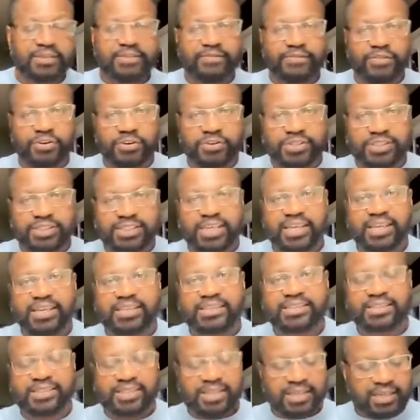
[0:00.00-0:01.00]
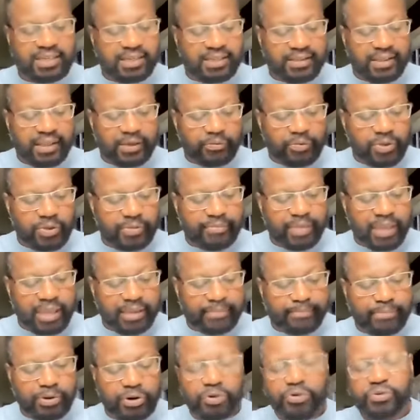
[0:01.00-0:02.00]
Verse 6 that we may
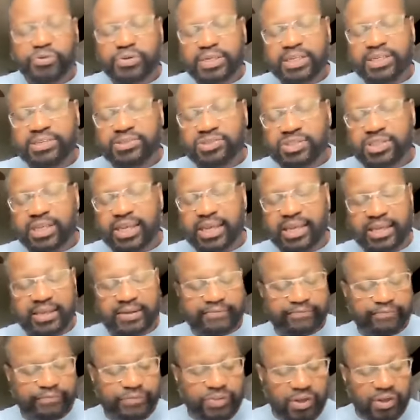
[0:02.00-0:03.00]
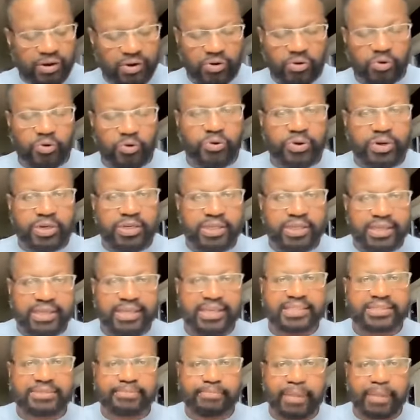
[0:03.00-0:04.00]
boldly say, The Lord
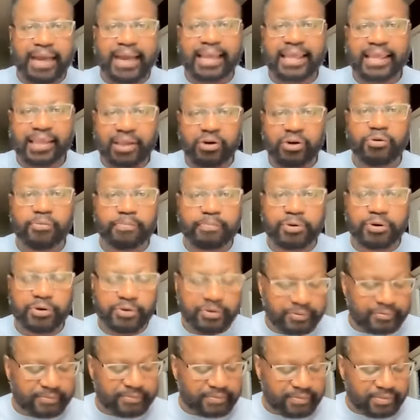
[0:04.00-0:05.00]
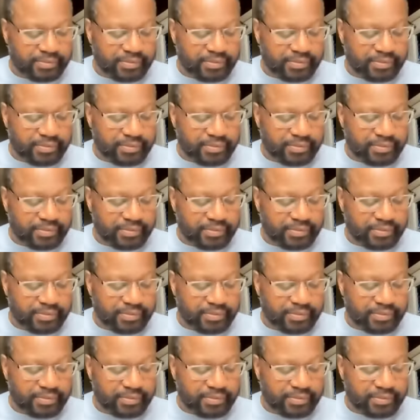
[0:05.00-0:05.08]
is my helper.